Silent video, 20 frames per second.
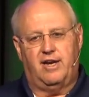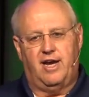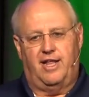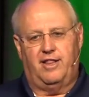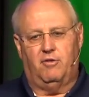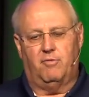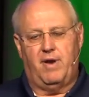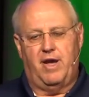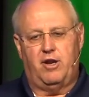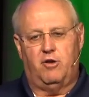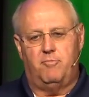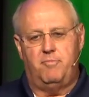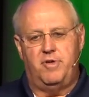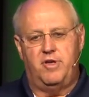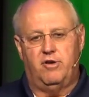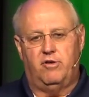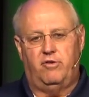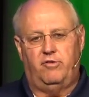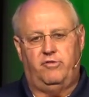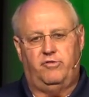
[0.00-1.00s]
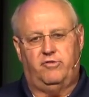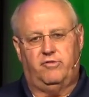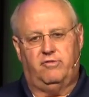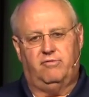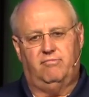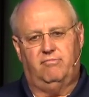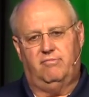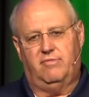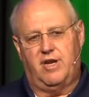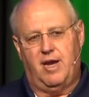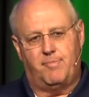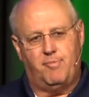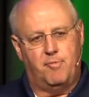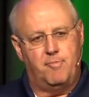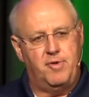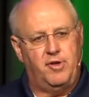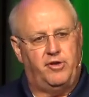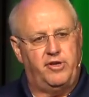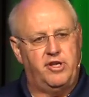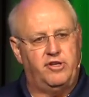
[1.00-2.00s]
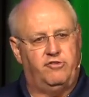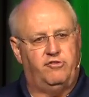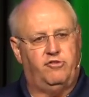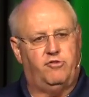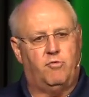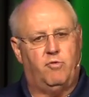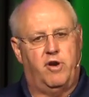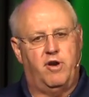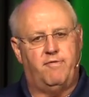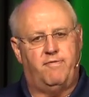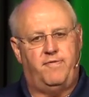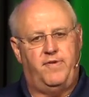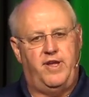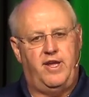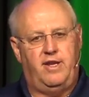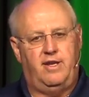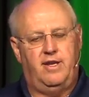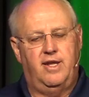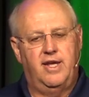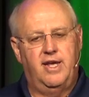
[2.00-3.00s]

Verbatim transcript: Colorado Mills, a couple million square feet.